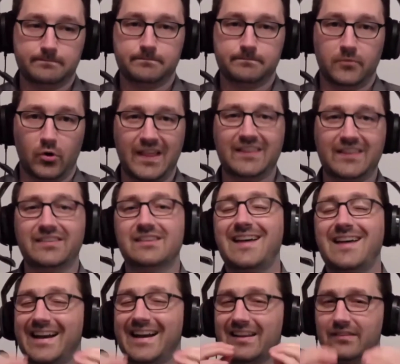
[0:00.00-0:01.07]
Right? That's the
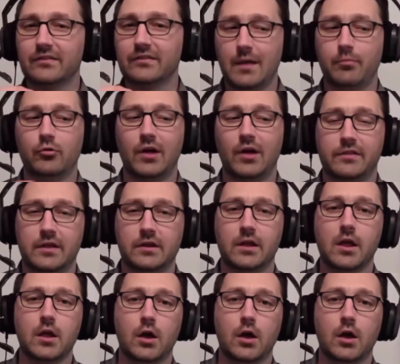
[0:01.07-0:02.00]
tightest example, I think,